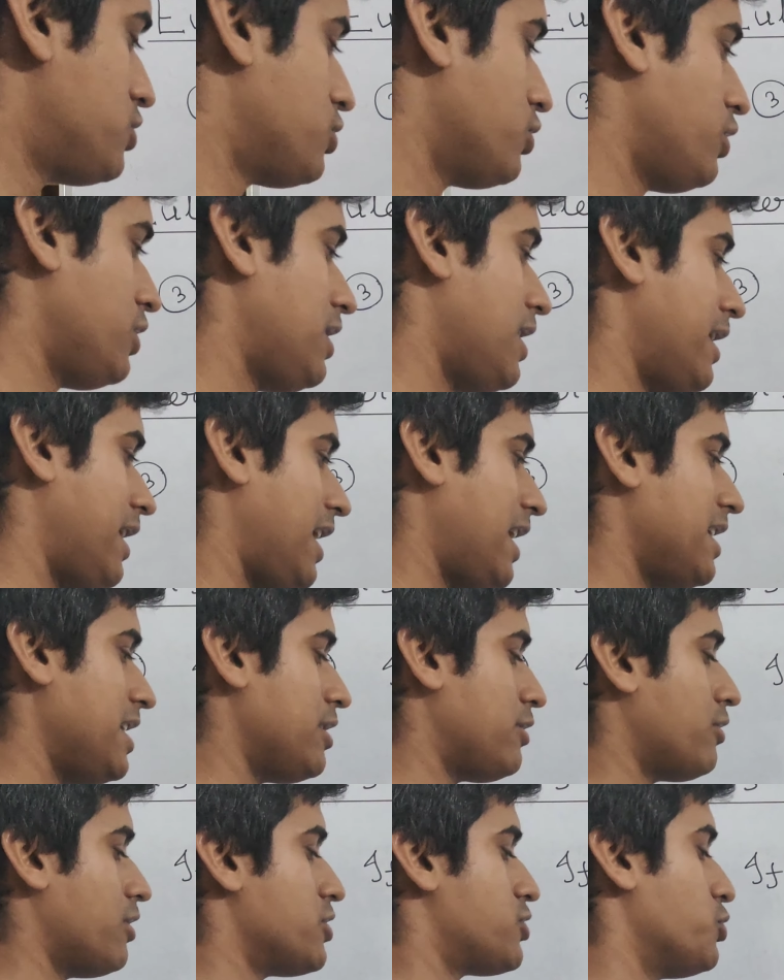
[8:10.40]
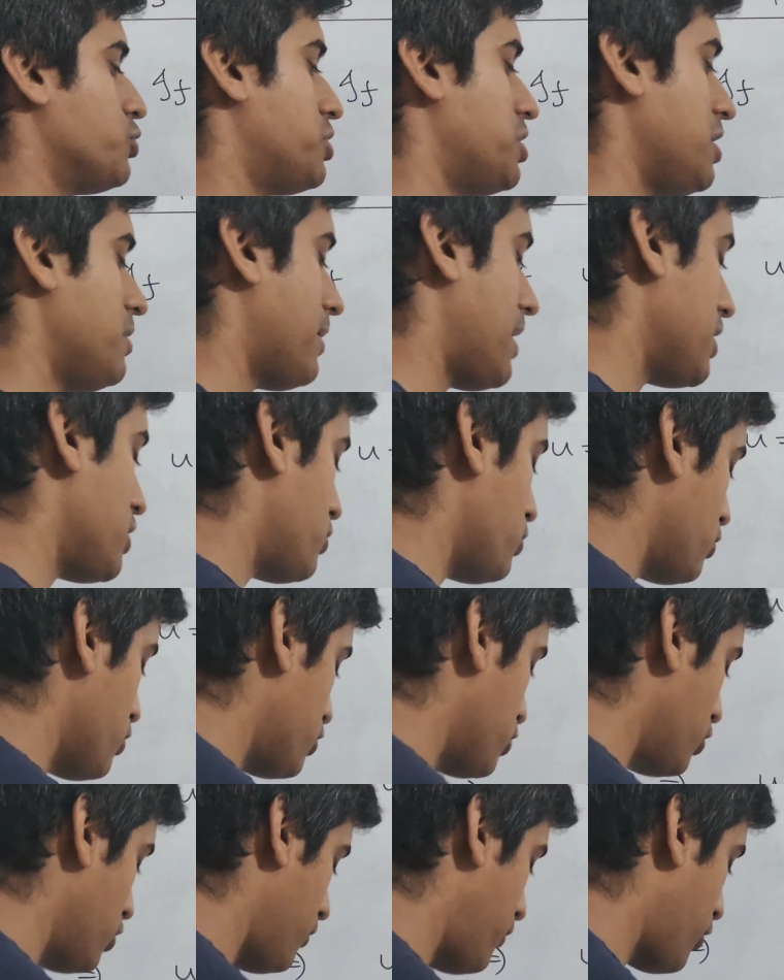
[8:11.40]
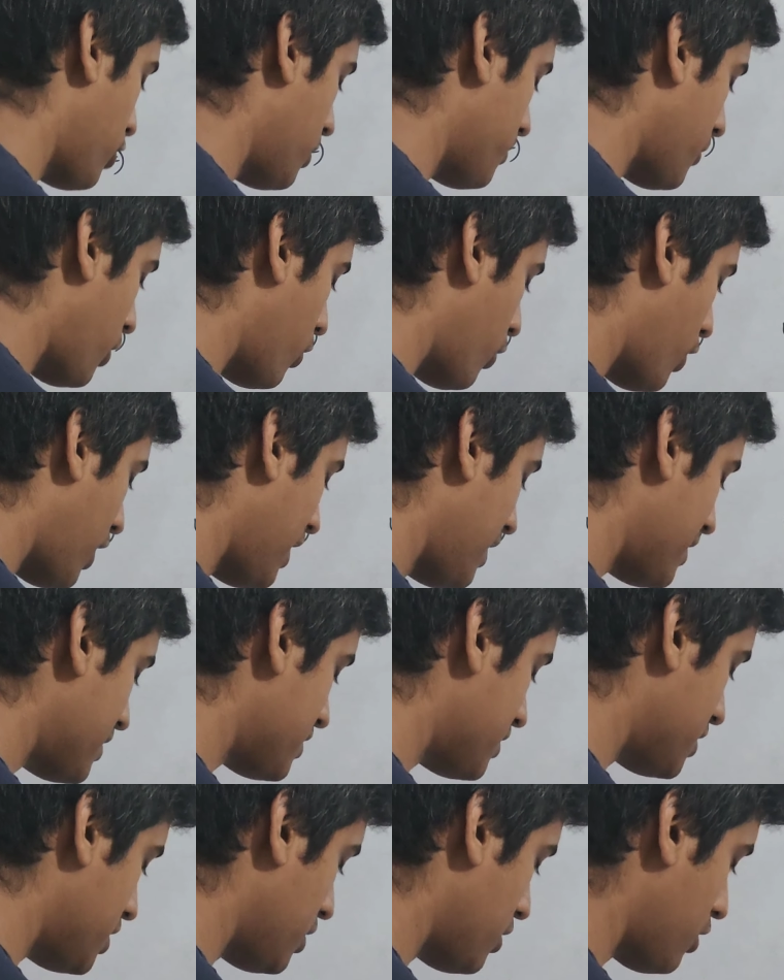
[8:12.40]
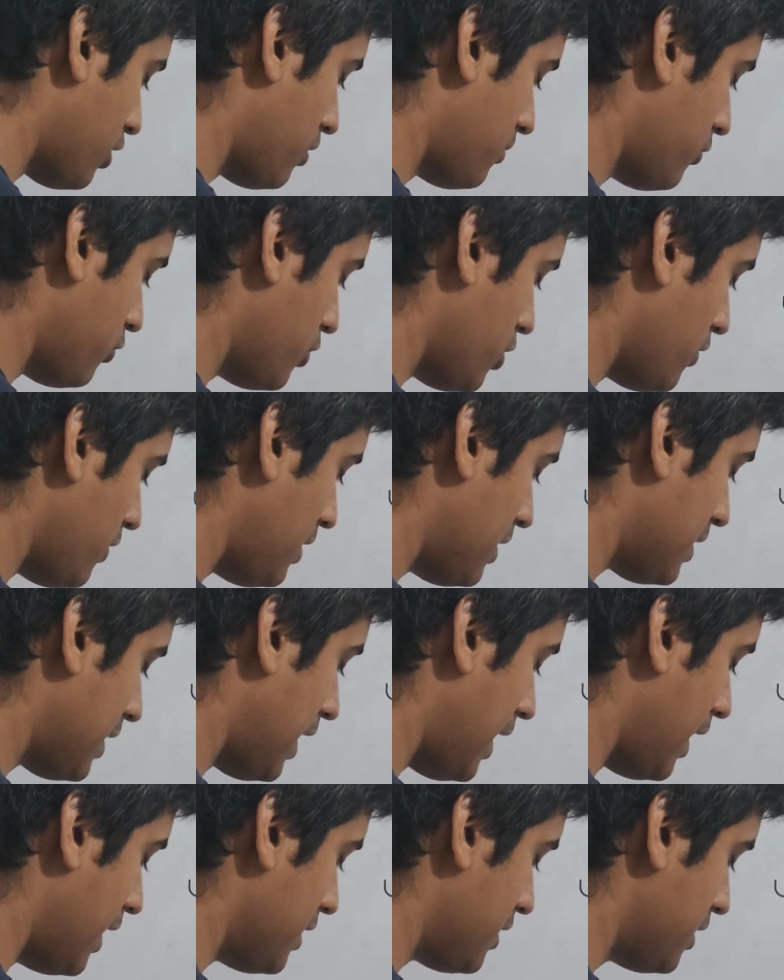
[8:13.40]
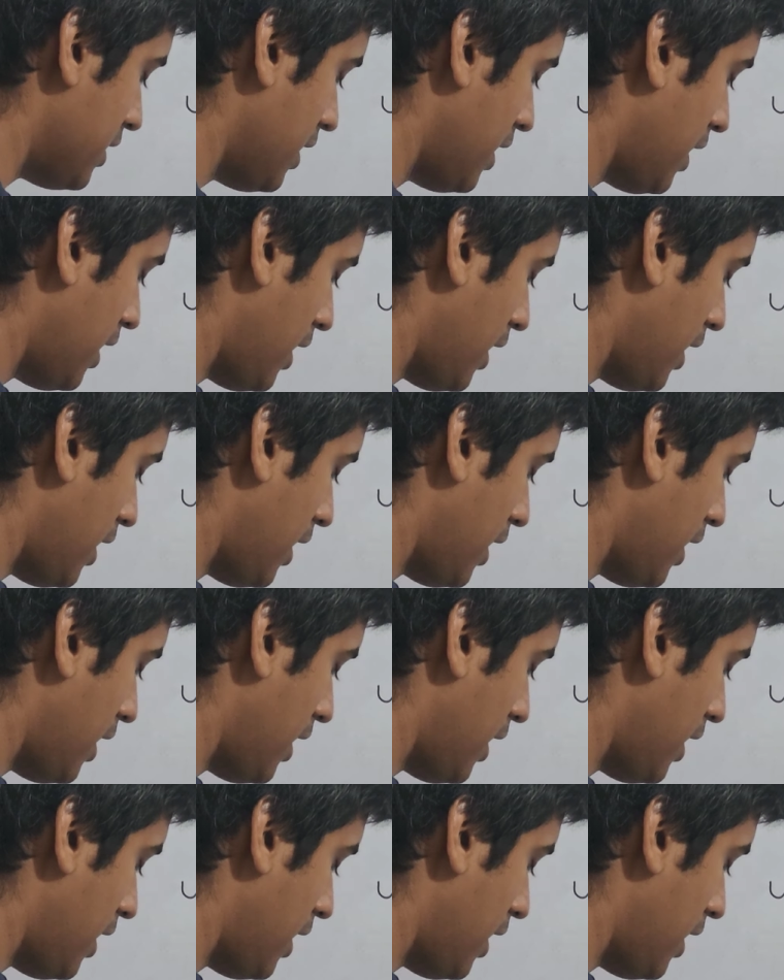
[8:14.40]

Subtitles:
So here n equals to 3 by 2. So from Euler's theorem we will get